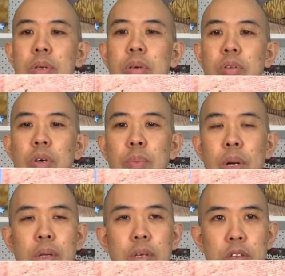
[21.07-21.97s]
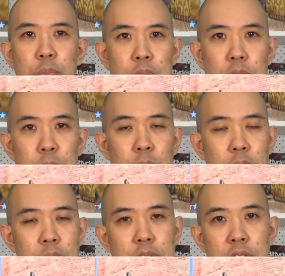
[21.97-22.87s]
So apparently this particular bike
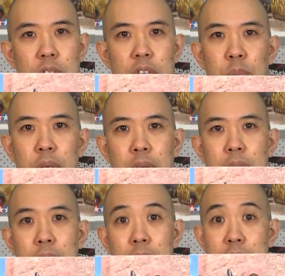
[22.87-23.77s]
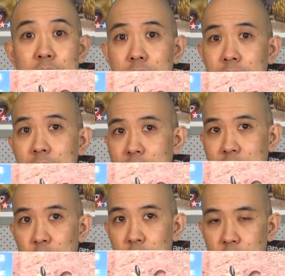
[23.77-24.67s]
was designed to be easily
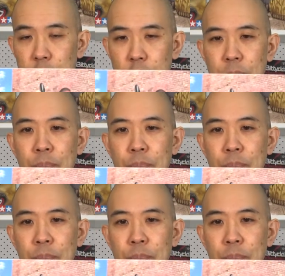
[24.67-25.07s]
customizable.